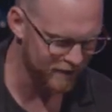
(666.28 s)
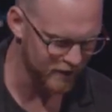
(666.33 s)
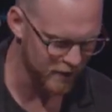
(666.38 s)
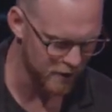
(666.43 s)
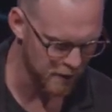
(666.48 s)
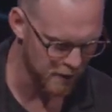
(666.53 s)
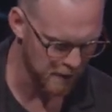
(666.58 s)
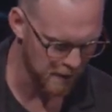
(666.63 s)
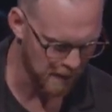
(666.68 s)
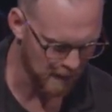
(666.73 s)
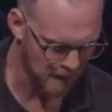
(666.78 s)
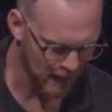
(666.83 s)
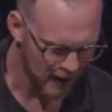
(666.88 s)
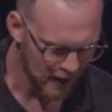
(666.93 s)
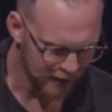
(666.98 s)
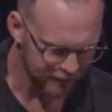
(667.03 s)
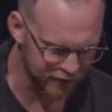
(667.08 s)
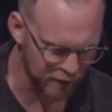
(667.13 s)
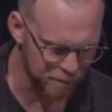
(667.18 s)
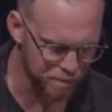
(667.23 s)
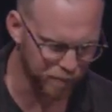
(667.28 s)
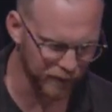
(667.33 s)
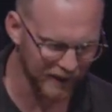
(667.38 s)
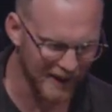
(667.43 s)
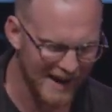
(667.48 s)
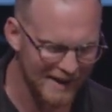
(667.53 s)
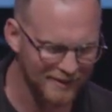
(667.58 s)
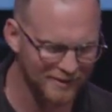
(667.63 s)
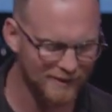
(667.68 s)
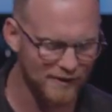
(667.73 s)
you. So
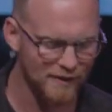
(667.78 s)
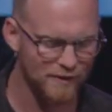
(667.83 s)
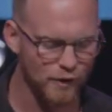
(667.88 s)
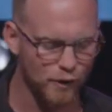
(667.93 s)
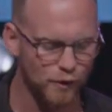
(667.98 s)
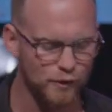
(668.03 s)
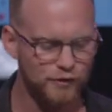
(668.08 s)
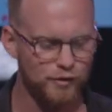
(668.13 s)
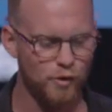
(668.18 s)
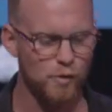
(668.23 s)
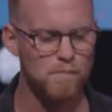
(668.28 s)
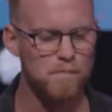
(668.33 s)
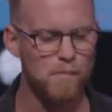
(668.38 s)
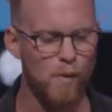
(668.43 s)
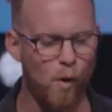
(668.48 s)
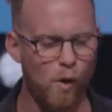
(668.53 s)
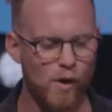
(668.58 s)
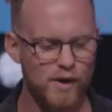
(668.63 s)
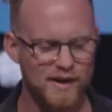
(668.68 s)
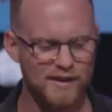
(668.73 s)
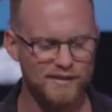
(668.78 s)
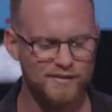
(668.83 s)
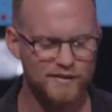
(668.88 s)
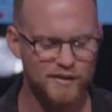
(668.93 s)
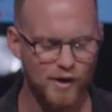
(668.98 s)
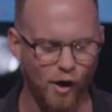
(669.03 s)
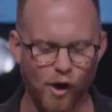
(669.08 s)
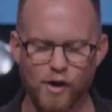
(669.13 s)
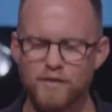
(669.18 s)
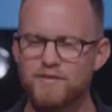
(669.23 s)
blessed are those who mourn is
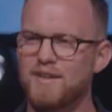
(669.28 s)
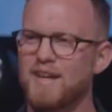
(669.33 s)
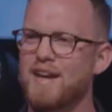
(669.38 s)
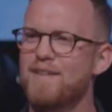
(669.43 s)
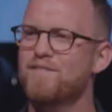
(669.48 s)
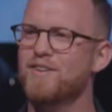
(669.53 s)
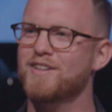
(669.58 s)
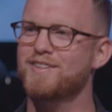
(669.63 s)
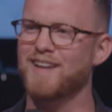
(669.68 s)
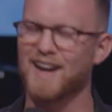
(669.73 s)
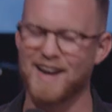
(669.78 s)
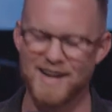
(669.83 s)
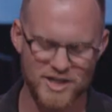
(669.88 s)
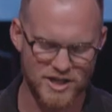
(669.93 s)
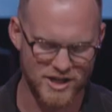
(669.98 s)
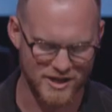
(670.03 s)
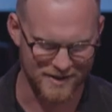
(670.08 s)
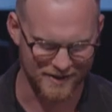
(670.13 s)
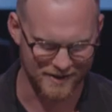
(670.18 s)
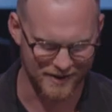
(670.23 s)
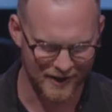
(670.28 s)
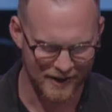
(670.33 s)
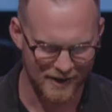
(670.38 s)
God's invitation